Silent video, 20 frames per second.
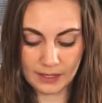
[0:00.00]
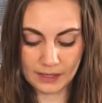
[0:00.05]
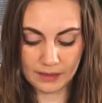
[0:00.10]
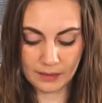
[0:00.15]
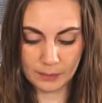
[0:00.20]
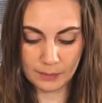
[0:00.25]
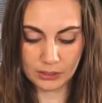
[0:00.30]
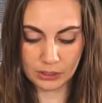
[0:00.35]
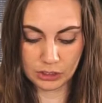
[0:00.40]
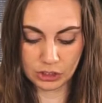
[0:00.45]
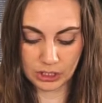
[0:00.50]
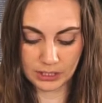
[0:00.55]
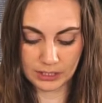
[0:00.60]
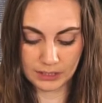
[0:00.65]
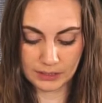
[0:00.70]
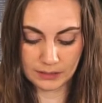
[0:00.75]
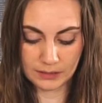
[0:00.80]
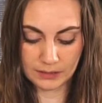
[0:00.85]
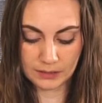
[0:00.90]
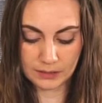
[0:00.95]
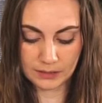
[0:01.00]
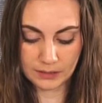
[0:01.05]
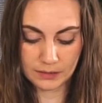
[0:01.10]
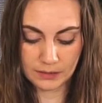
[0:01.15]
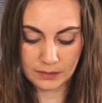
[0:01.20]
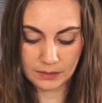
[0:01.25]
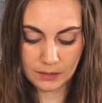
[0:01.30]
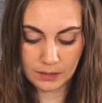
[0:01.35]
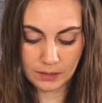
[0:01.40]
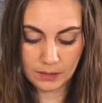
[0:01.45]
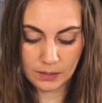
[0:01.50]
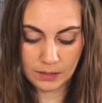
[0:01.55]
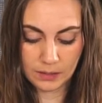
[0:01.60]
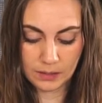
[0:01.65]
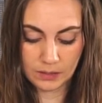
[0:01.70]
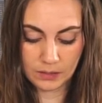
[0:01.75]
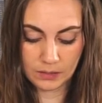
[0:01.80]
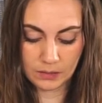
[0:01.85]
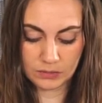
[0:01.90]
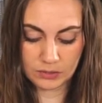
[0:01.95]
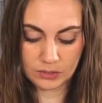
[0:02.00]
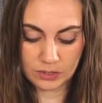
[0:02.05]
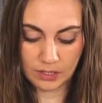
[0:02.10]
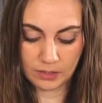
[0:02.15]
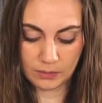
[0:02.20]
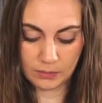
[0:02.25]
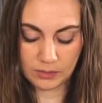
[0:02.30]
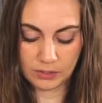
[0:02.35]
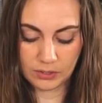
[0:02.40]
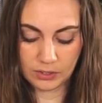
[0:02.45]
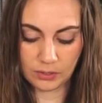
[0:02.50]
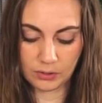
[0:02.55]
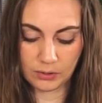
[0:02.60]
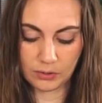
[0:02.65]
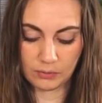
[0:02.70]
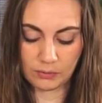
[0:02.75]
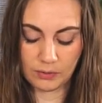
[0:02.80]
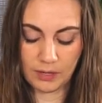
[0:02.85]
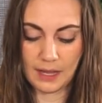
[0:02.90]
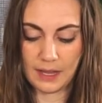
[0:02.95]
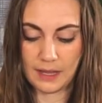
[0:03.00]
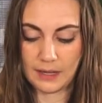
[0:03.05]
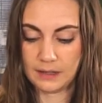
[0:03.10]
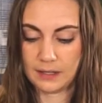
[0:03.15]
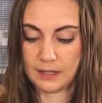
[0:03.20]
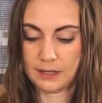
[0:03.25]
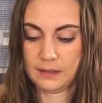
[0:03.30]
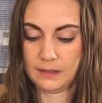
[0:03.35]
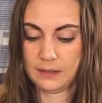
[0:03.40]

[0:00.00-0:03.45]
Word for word: the machine, you start with your thread.